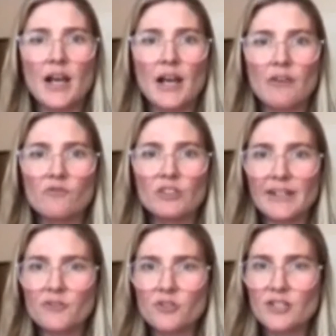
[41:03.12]
A
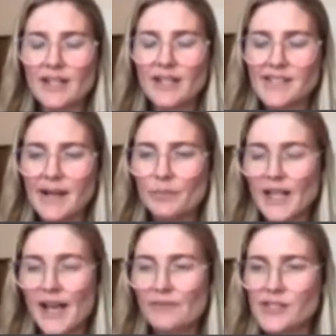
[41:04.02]
really interesting
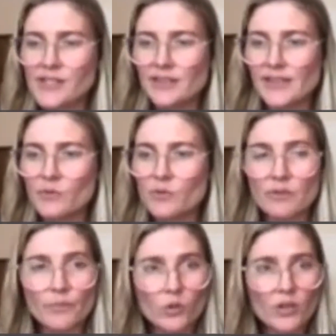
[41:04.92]
example I had recently was
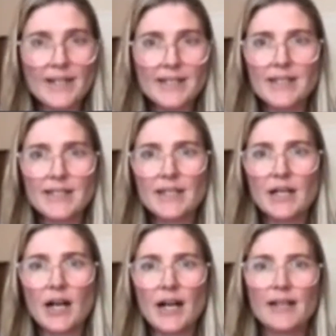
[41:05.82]
a report I did
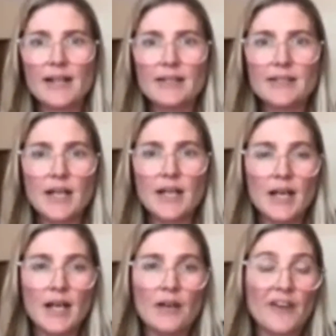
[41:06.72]
that highlighted
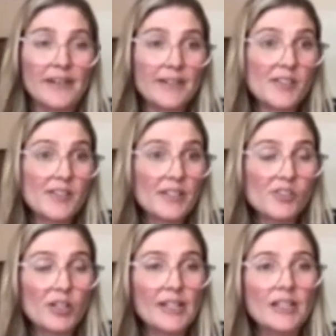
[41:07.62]
failures in the
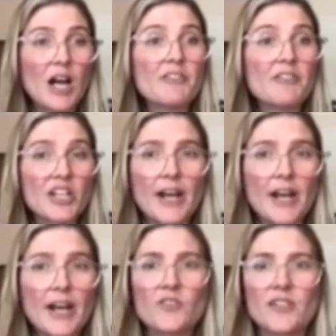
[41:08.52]
Australian higher
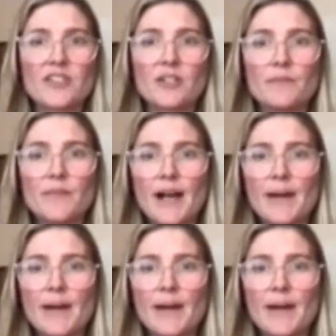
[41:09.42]
education system.